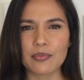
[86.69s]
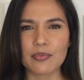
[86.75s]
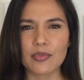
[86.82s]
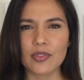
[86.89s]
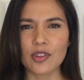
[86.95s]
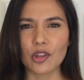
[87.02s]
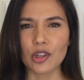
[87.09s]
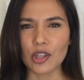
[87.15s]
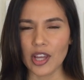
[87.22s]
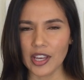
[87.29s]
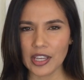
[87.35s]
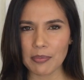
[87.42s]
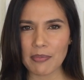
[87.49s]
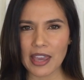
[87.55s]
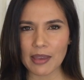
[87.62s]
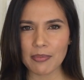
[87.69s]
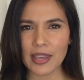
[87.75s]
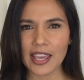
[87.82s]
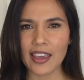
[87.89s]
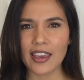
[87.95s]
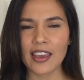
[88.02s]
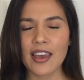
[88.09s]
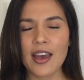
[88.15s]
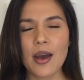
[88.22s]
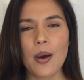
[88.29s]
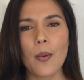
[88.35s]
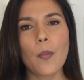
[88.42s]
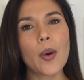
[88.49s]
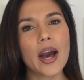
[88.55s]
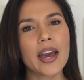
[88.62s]
the look may be.
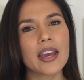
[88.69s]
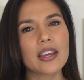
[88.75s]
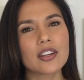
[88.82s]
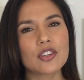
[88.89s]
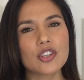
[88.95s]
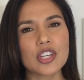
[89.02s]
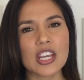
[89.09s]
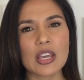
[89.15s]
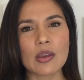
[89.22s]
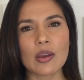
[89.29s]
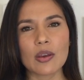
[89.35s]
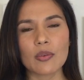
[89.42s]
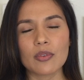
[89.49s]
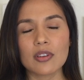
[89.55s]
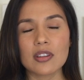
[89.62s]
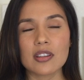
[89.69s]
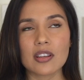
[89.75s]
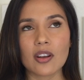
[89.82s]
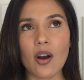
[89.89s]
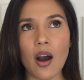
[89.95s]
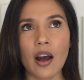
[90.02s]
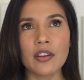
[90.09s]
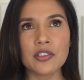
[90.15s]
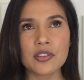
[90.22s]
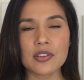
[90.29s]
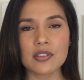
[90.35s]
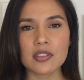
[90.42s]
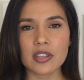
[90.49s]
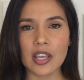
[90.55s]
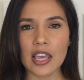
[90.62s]
But she
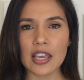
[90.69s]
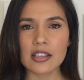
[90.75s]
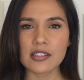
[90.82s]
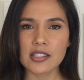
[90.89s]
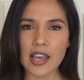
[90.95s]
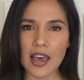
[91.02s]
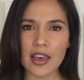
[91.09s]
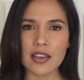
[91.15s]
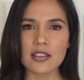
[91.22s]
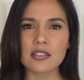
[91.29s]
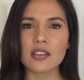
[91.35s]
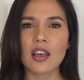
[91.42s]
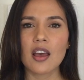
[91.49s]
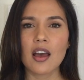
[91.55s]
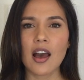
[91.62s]
consciously says,